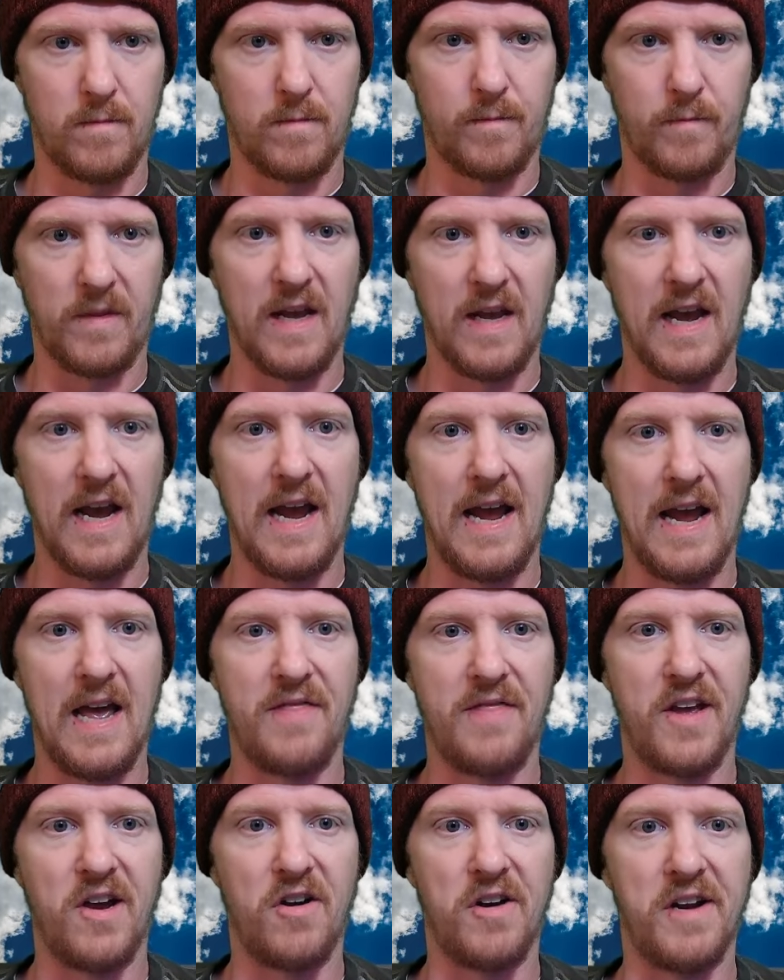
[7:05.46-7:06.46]
And
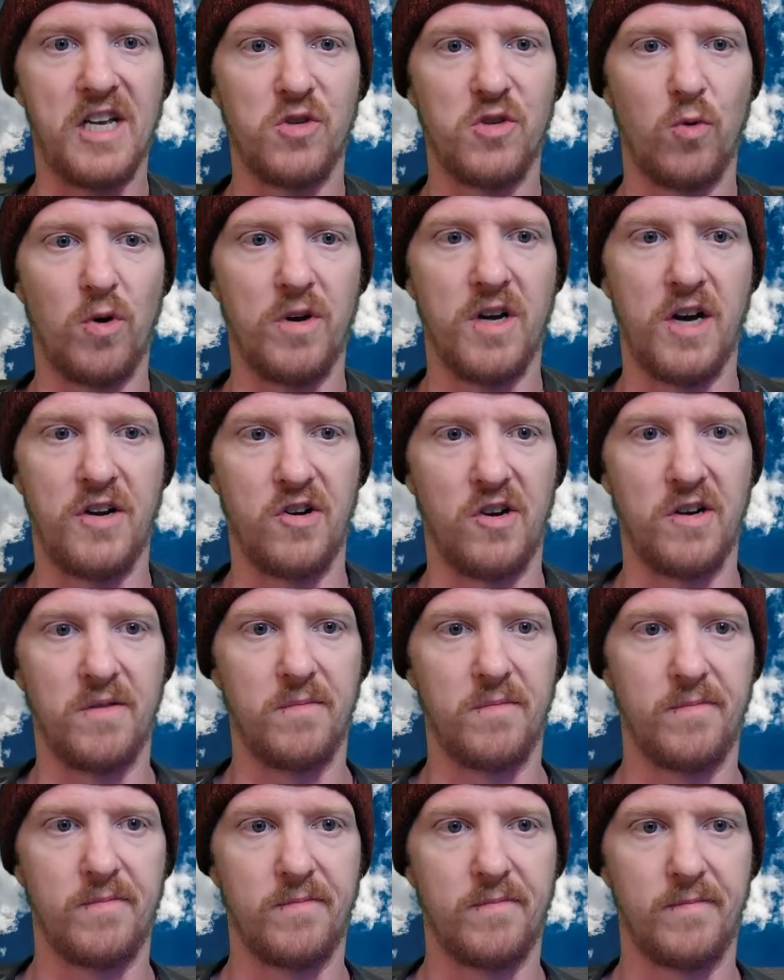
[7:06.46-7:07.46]
there it is, 100.
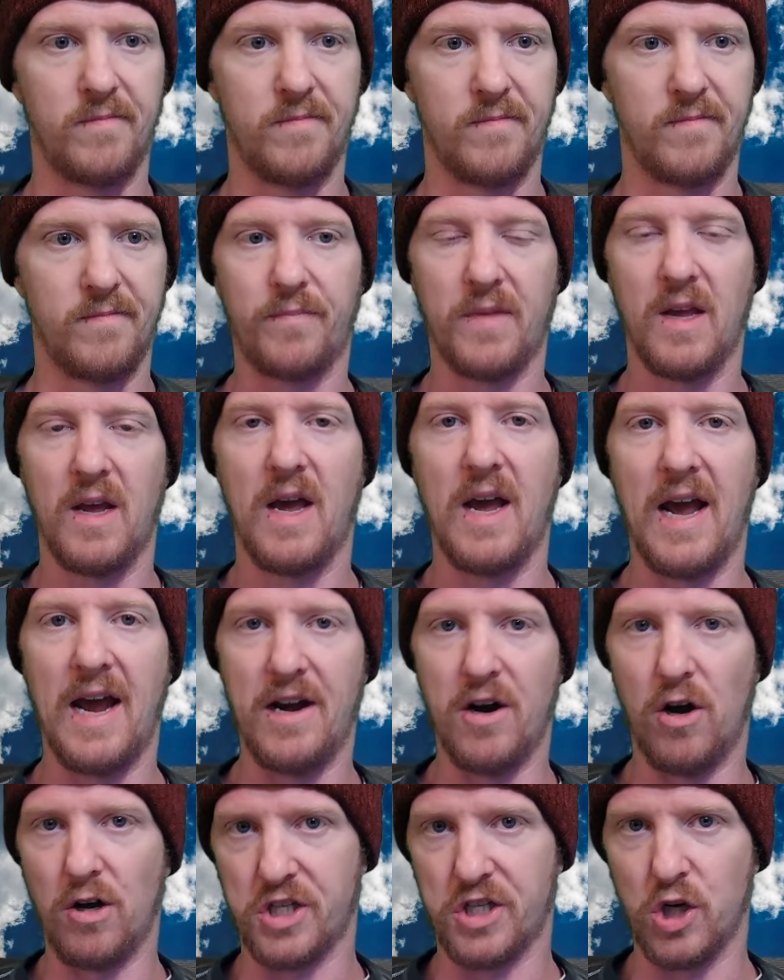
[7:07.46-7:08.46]
And
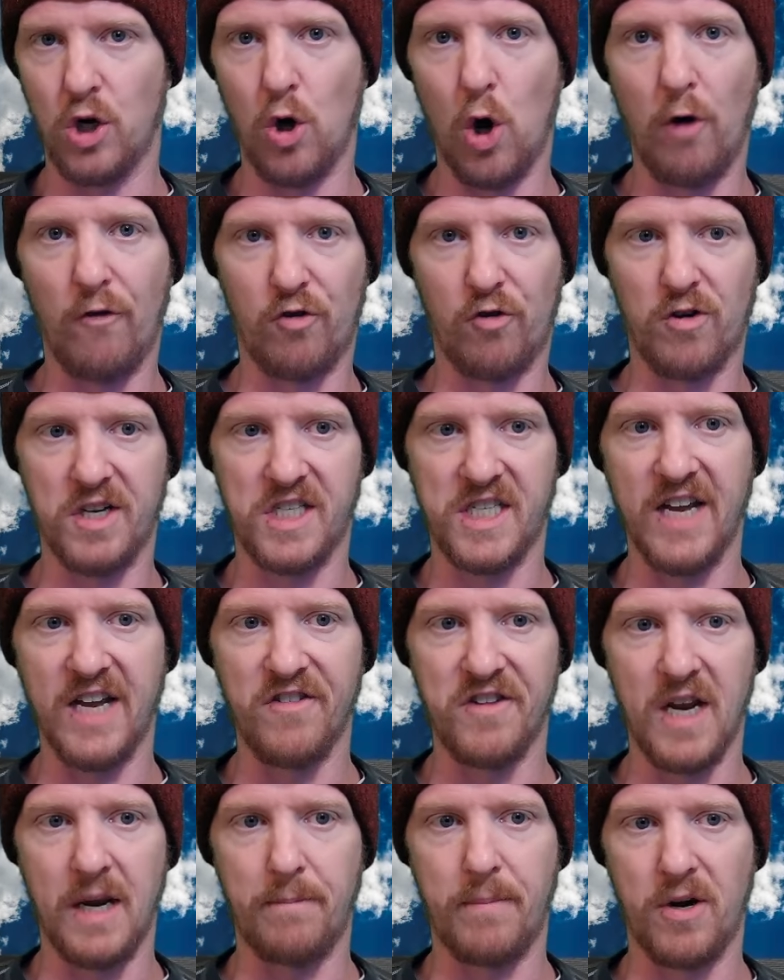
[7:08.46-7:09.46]
also over a
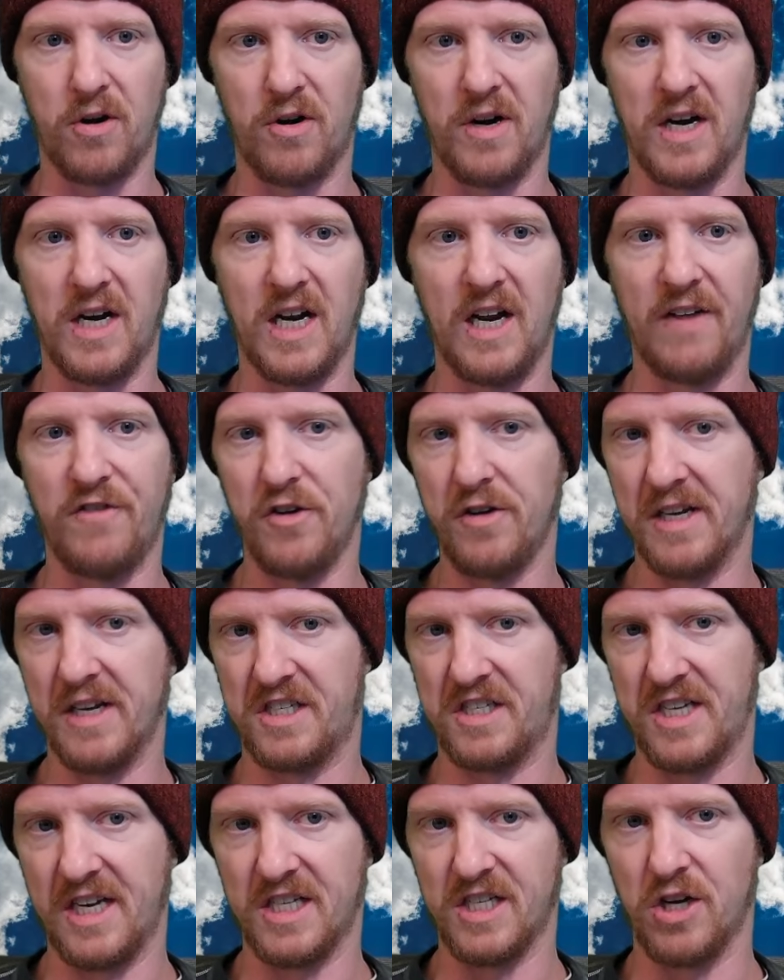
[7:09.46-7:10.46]
7-day period, if you get
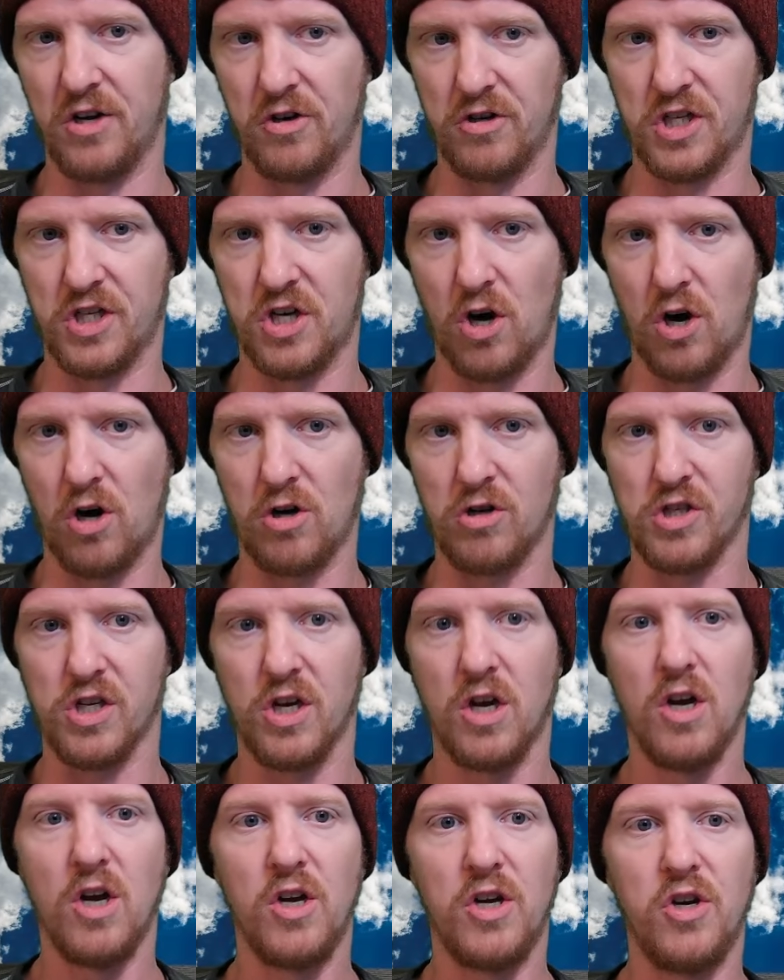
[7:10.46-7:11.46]
600 stars,
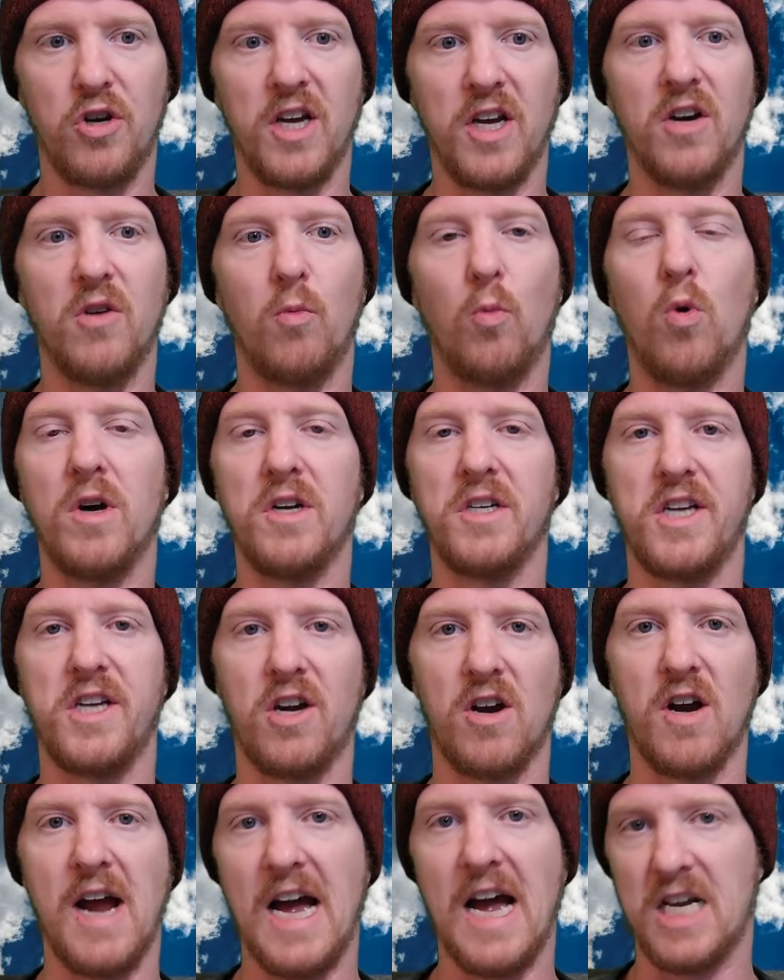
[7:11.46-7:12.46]
you'll get 1
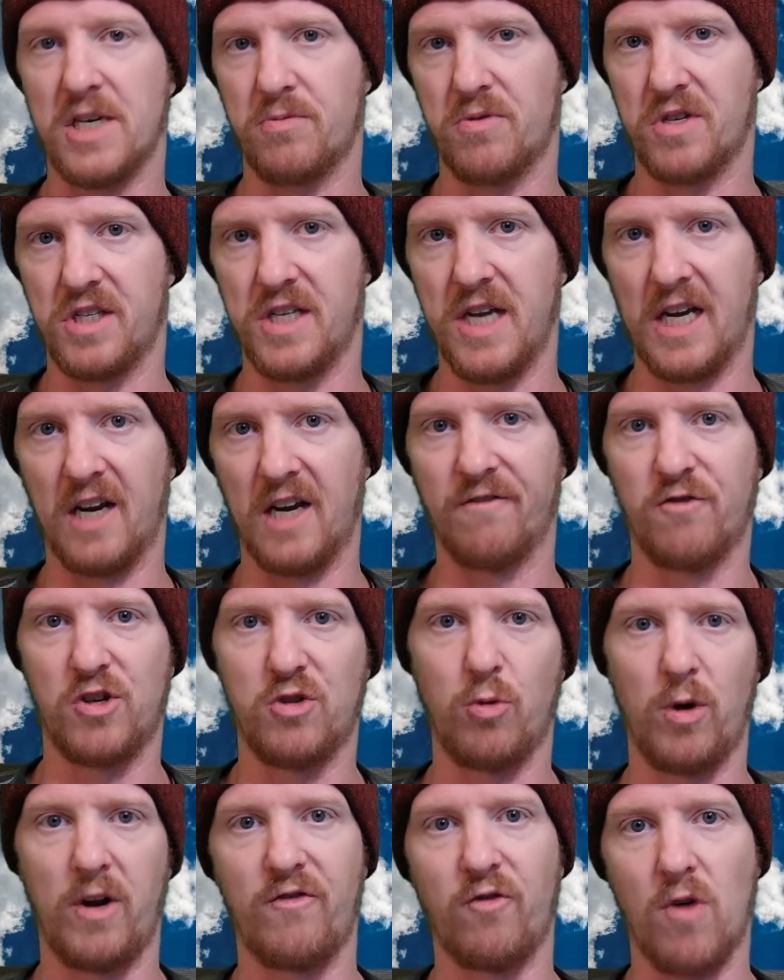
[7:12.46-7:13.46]
terahash per second for
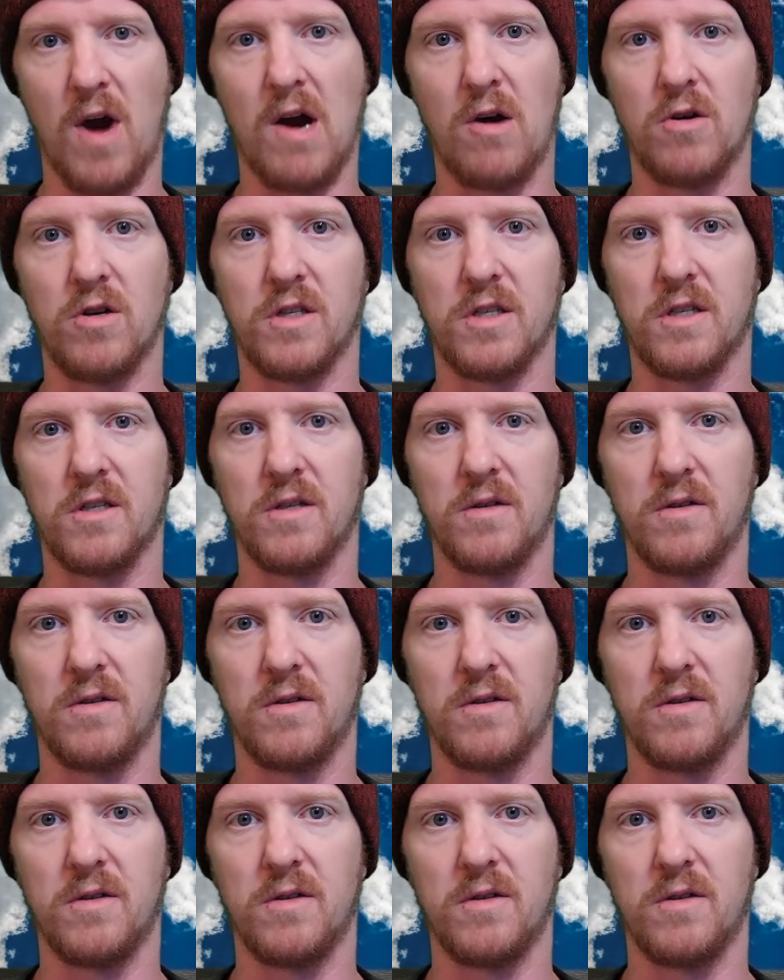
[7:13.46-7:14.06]
24 hours.